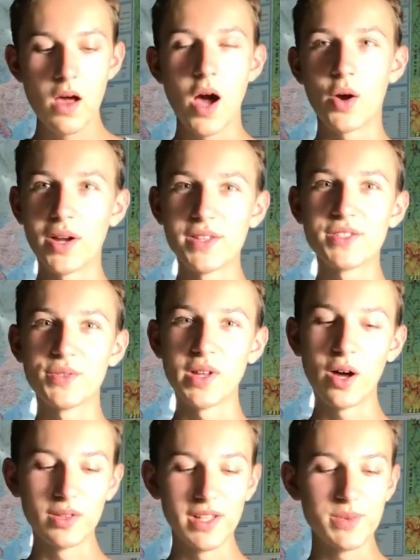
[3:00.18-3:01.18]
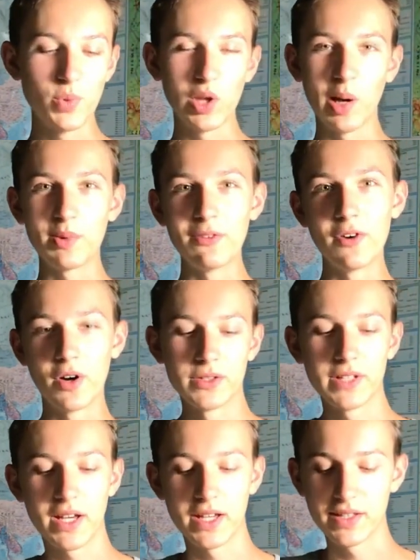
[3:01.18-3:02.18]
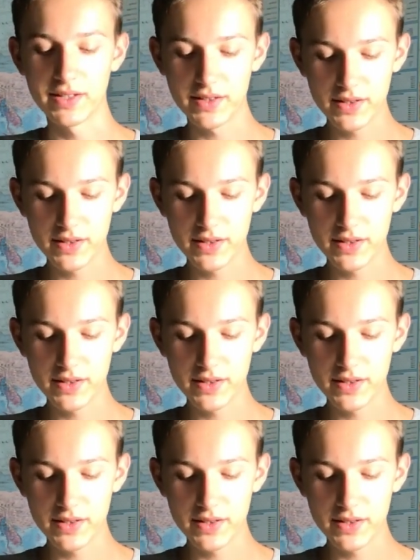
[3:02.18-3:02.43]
Alright, so now let's boot up the phone, and